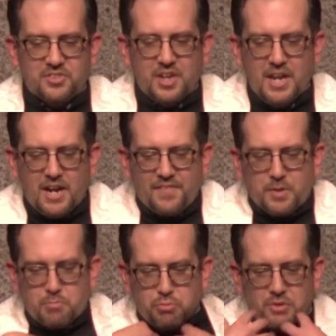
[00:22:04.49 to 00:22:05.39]
and then
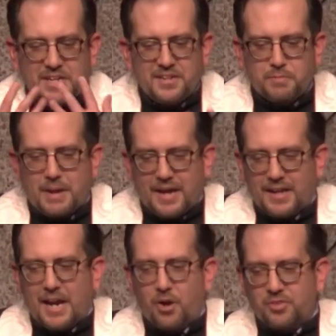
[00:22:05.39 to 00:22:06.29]
breathe back
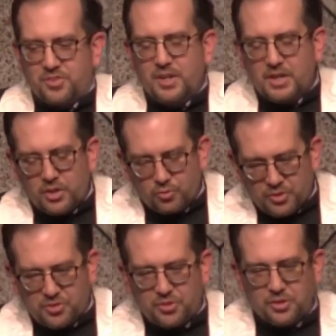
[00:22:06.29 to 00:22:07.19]
out in
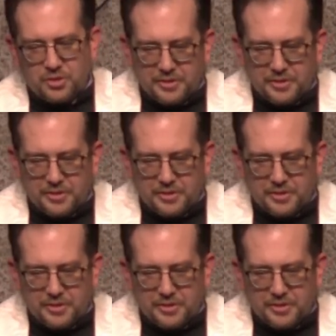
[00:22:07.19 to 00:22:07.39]
return.